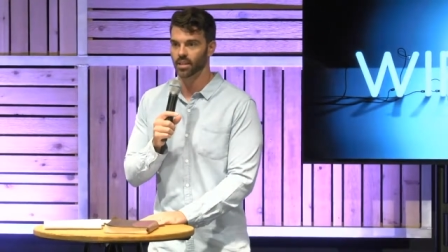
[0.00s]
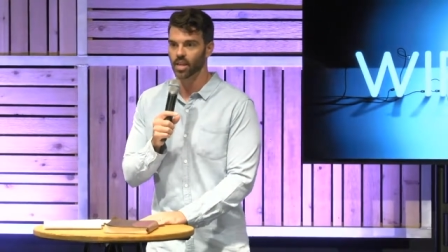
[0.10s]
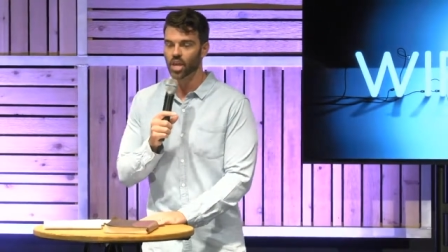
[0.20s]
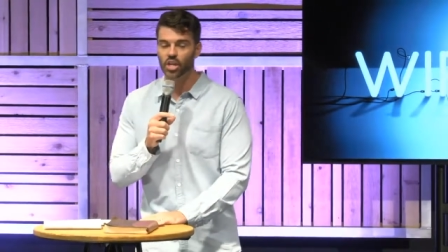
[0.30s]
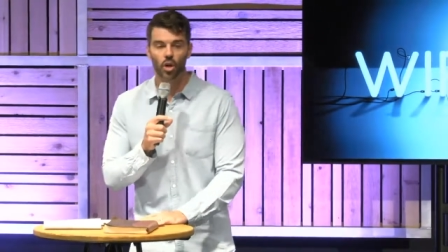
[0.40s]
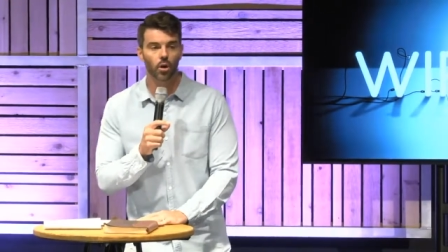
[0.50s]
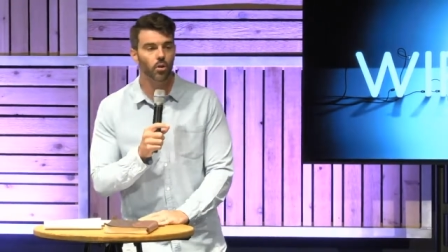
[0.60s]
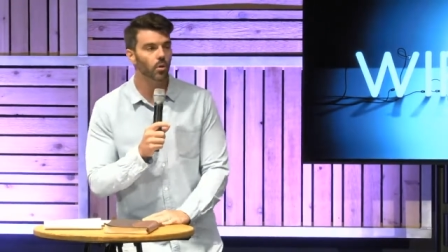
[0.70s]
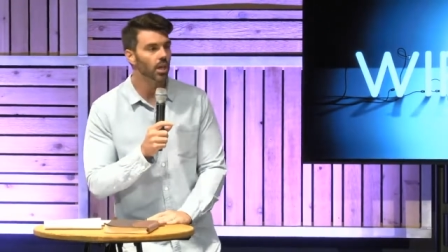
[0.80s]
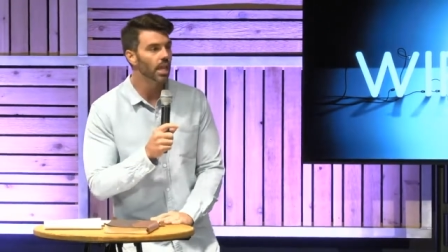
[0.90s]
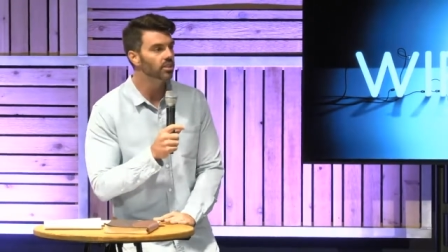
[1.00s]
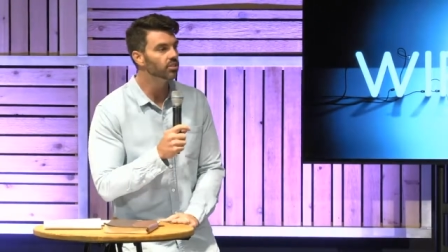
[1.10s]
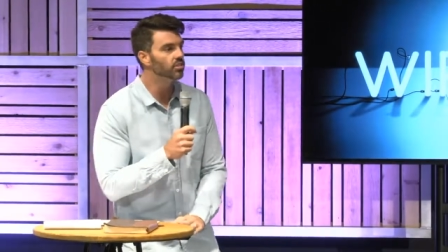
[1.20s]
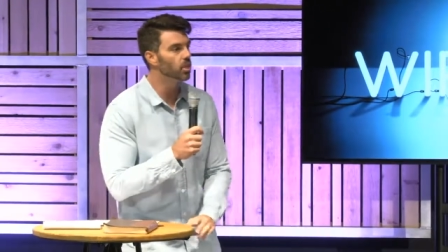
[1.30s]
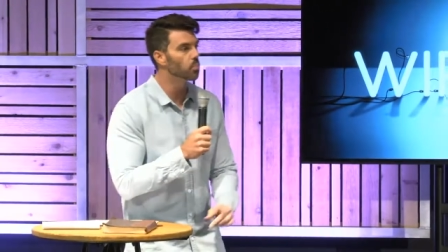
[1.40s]
you're in
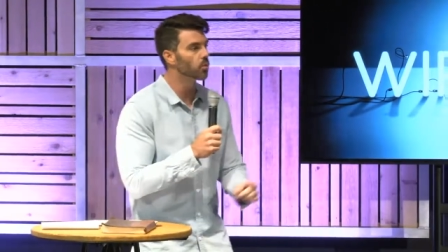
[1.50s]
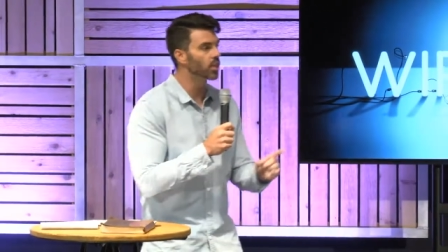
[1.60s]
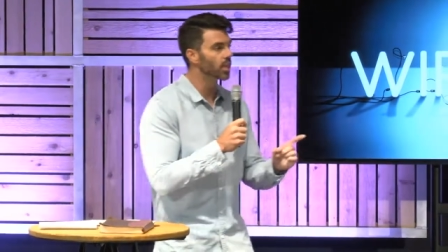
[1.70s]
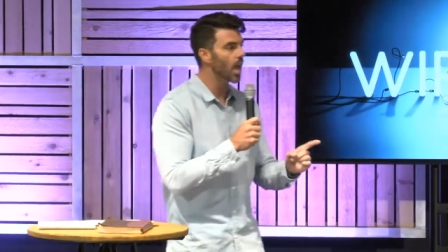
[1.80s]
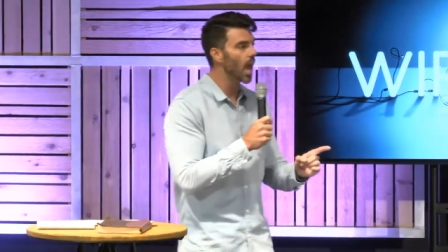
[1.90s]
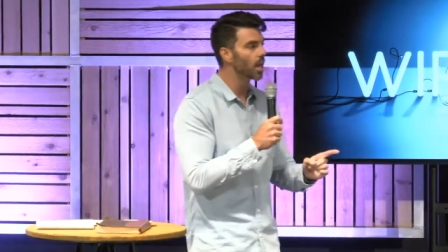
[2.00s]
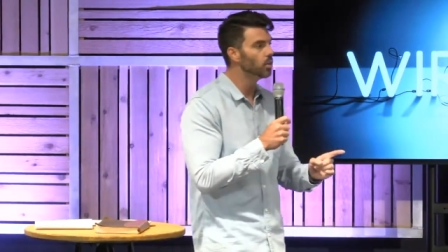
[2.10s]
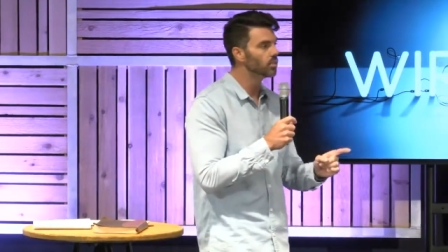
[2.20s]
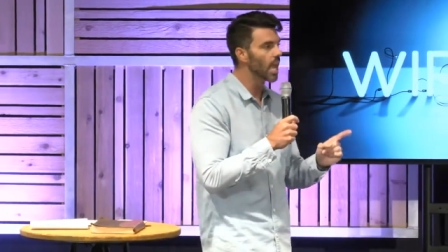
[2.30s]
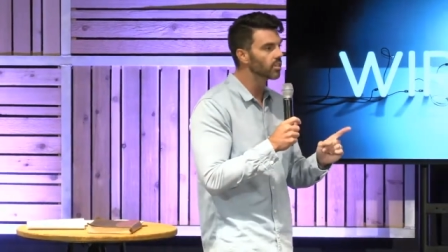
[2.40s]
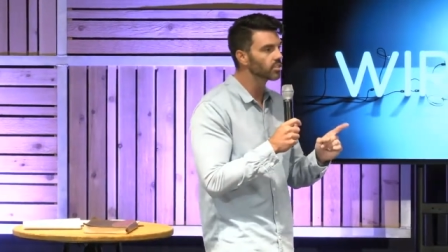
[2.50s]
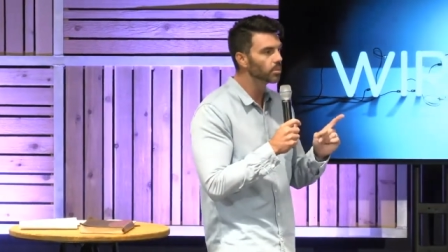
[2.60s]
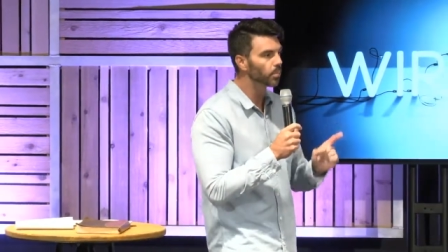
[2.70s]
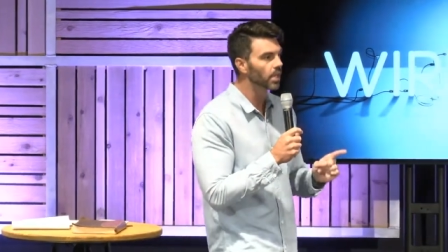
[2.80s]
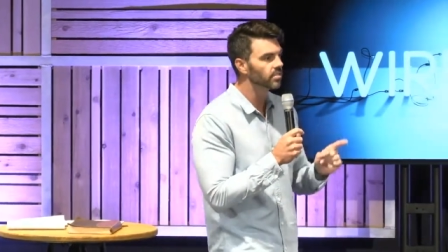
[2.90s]
relationship with a God who's actually
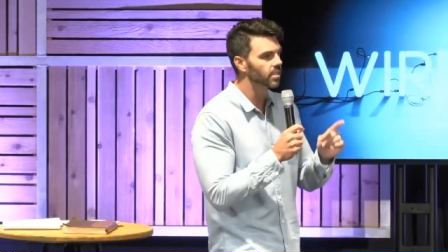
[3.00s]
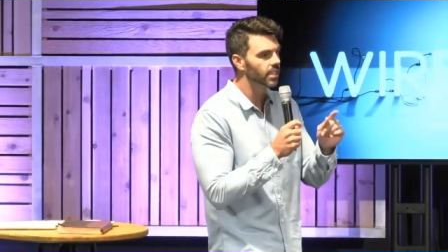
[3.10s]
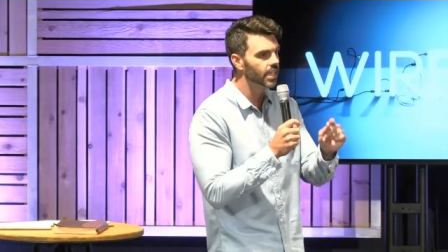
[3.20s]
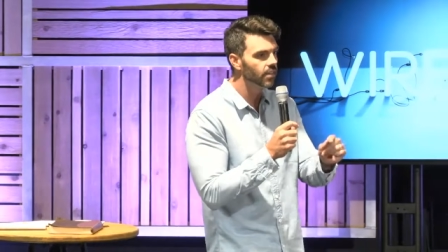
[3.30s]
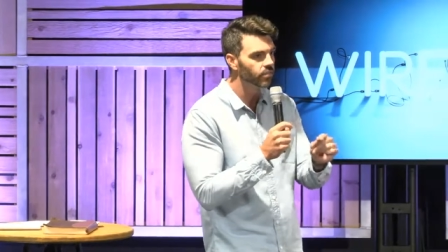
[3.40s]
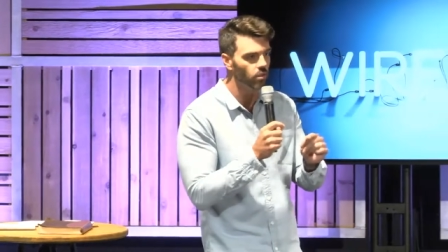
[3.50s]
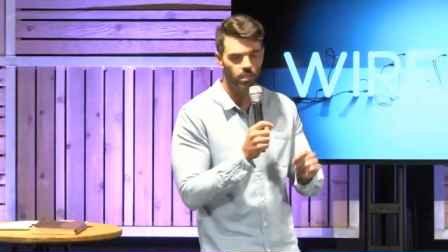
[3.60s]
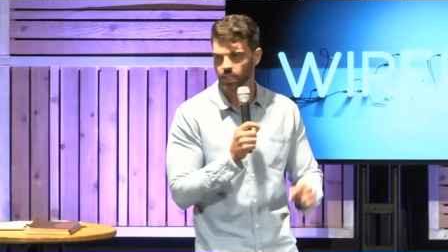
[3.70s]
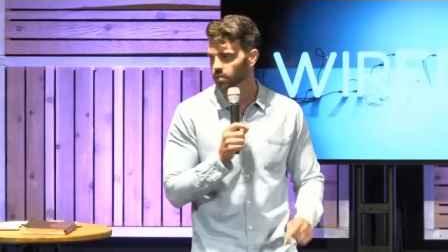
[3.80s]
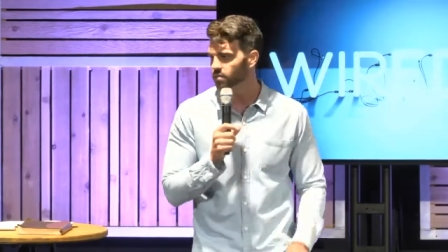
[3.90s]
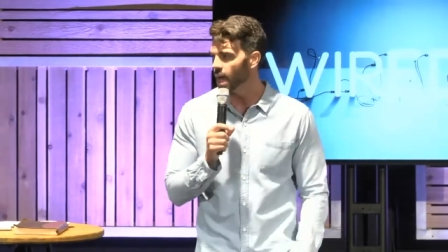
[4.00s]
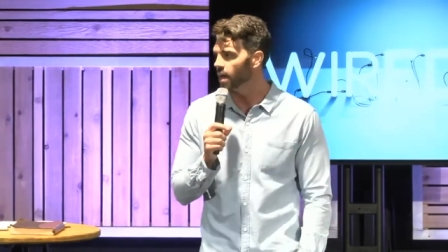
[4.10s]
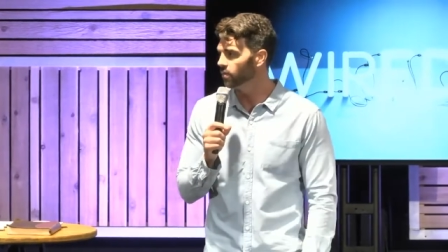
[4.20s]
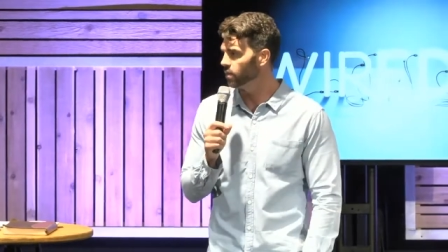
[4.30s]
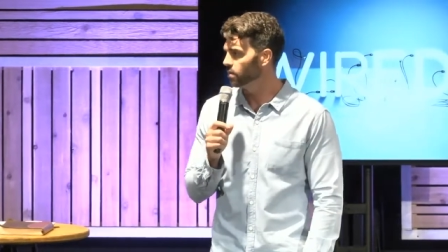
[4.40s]
placed a gift on the inside
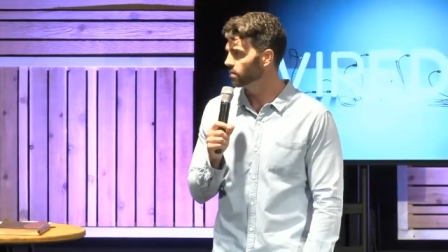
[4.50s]
of you.